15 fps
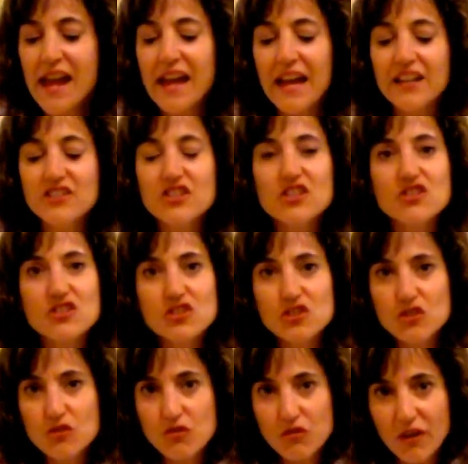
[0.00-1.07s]
and
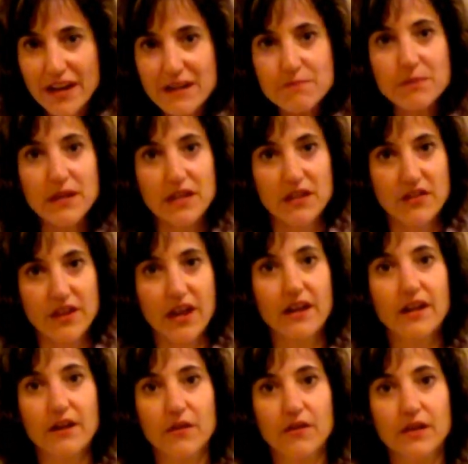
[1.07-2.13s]
just scraping
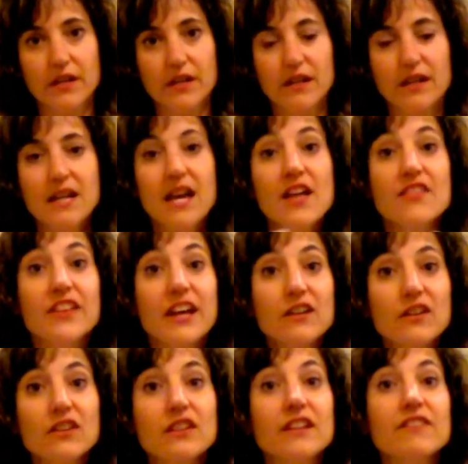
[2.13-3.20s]
that area.
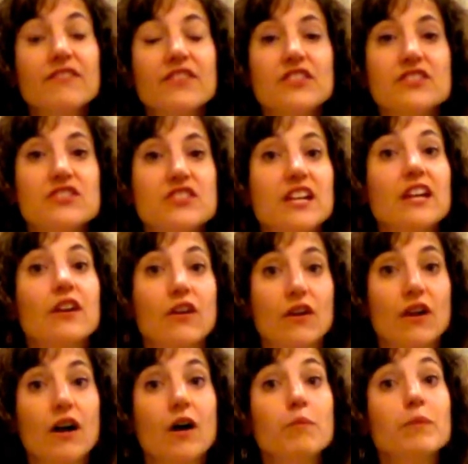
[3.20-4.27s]
That'll lift the
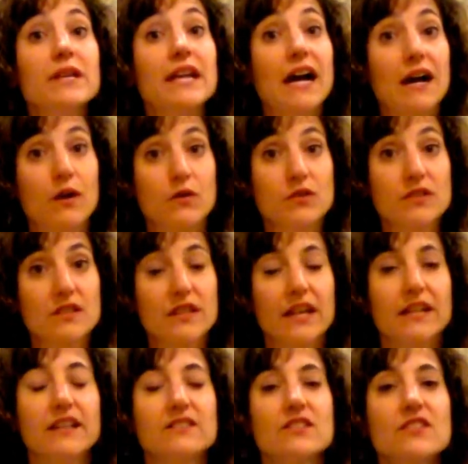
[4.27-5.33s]
stinger up and out,
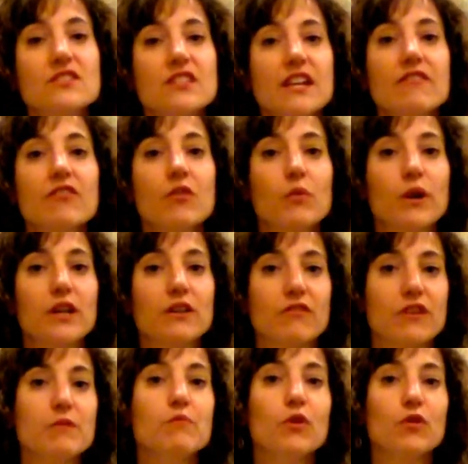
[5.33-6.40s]
and it's a safer way to
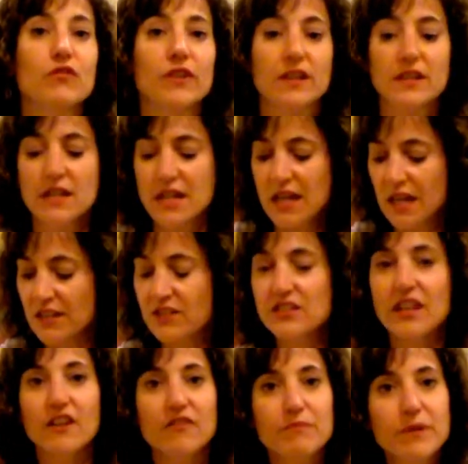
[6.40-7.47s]
remove it.
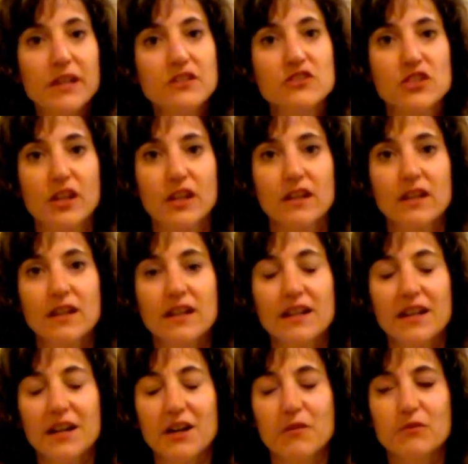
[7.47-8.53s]
Instead of pinching,
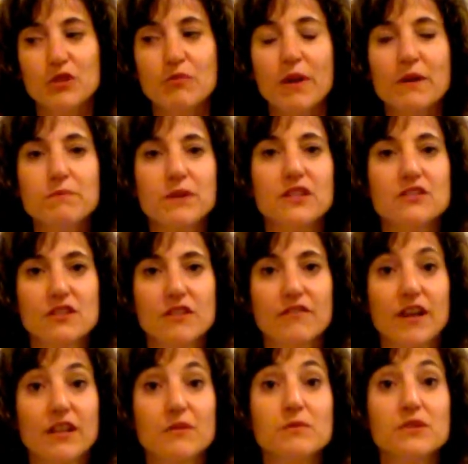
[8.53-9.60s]
you might pinch the
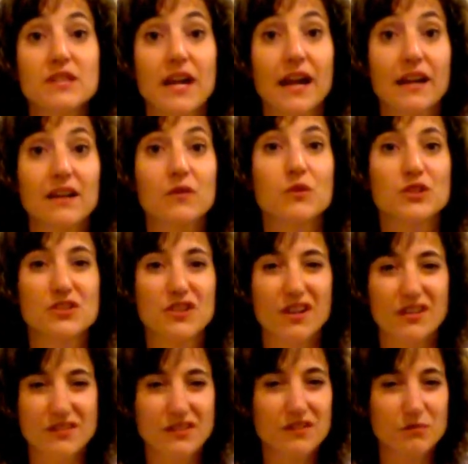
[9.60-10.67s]
venom sac, which
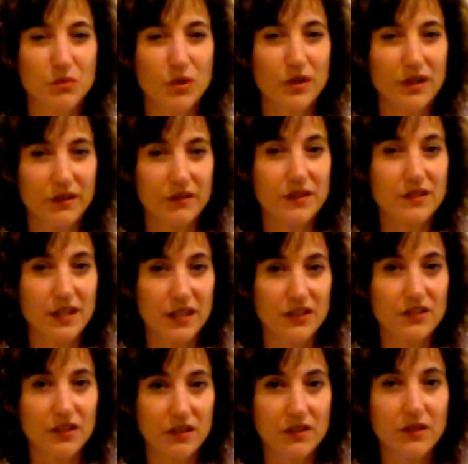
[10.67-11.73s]
causes more
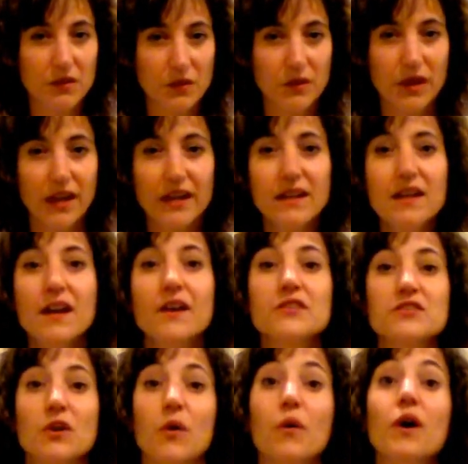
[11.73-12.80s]
irritation, okay?
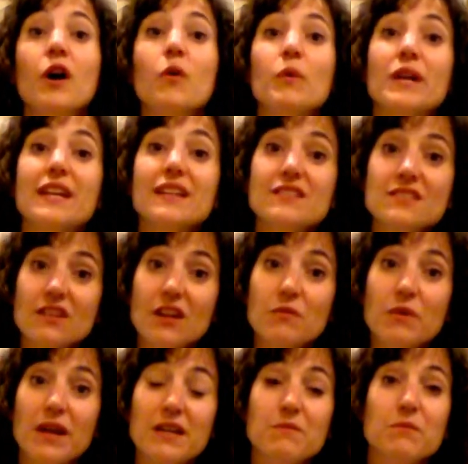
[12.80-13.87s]
So we get stung
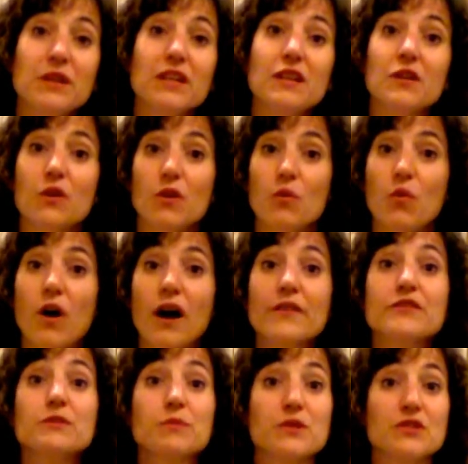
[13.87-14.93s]
by a bee or a
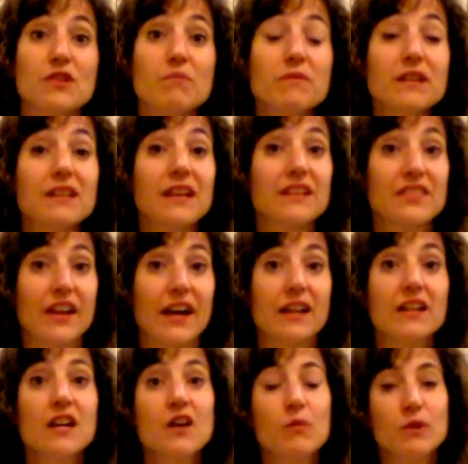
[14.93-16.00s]
wasp or something like
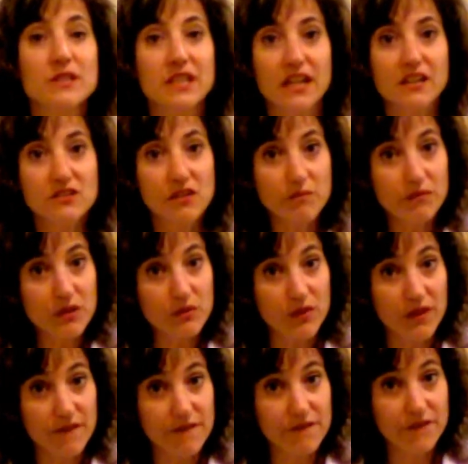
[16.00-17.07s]
that. We take something
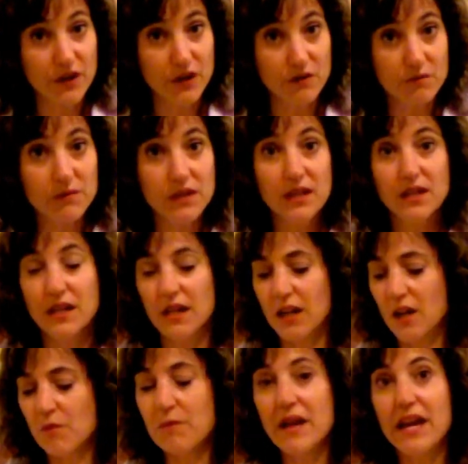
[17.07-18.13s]
with a firm
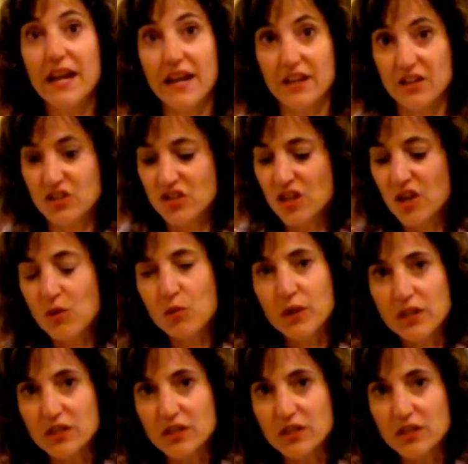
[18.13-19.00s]
edge, we